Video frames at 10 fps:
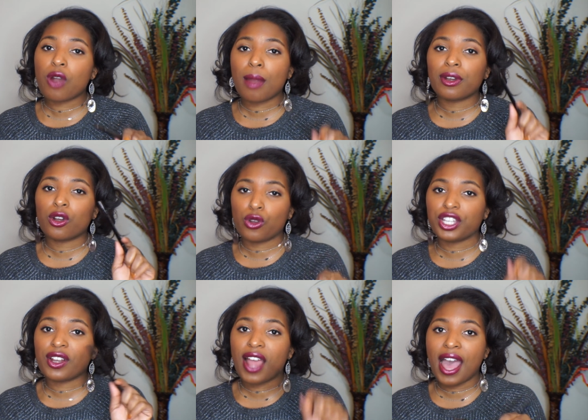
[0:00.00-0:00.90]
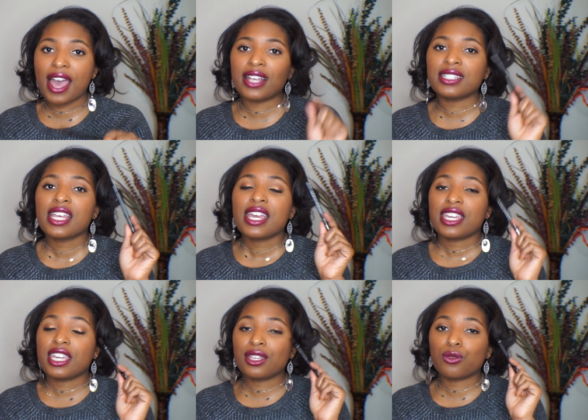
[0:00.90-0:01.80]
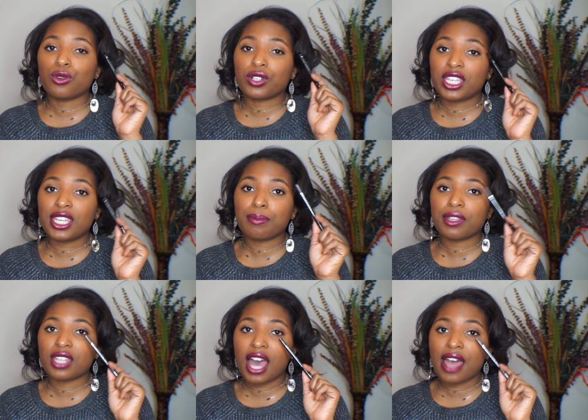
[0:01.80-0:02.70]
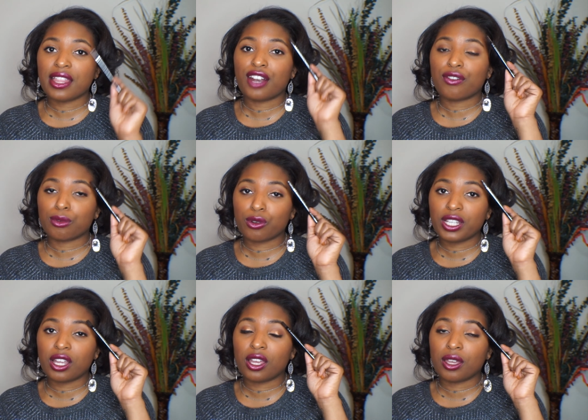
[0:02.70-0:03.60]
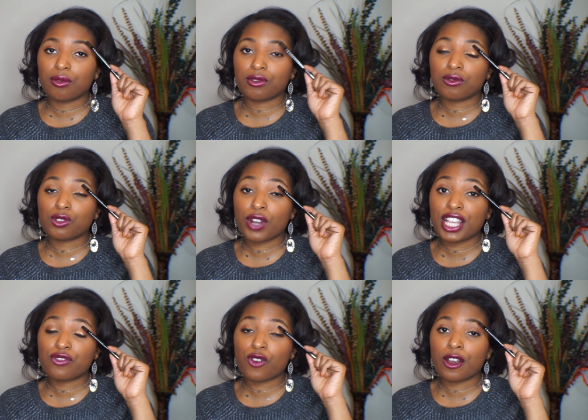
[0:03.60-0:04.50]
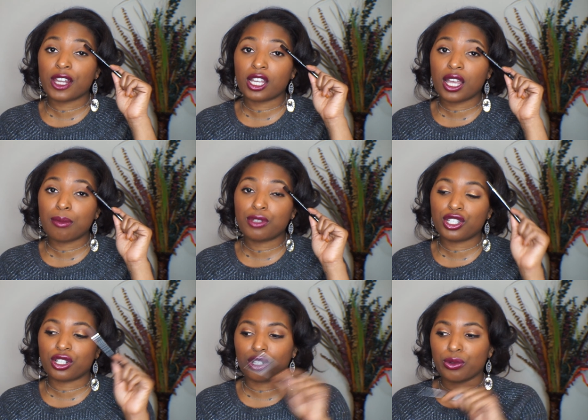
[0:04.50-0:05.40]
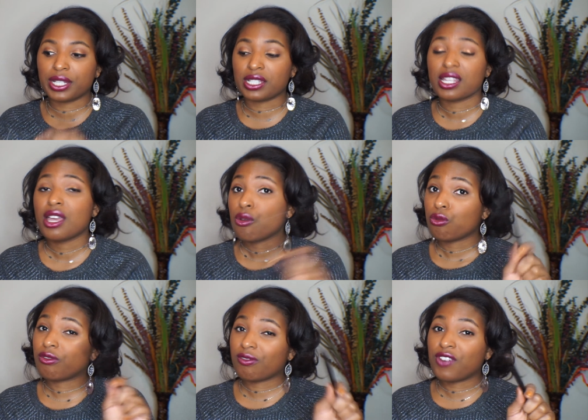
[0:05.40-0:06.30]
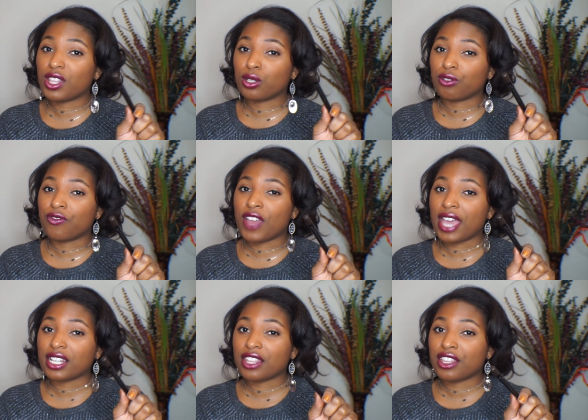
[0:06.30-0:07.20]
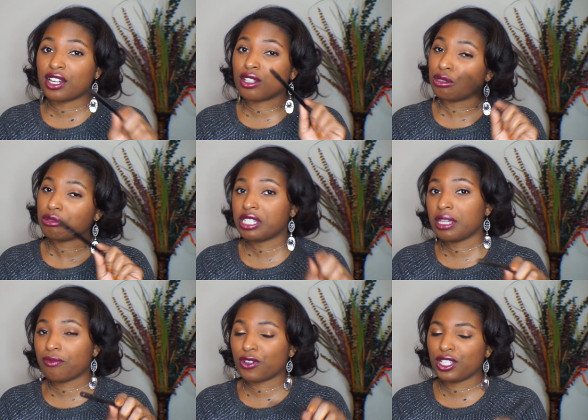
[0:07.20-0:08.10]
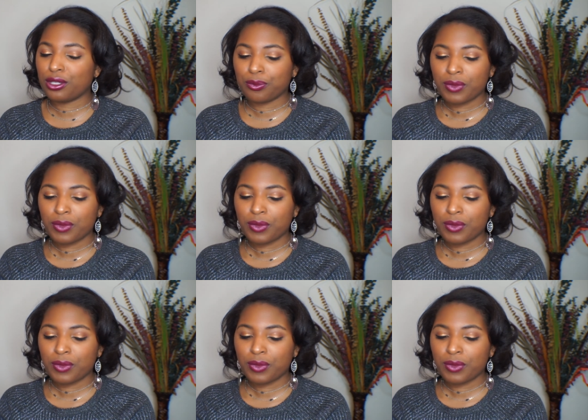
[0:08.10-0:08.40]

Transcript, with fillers: primer on your eyes, It will keep the eyeliner from cre uh, transferring up to your crease. Fun little fact there, a little tip for you.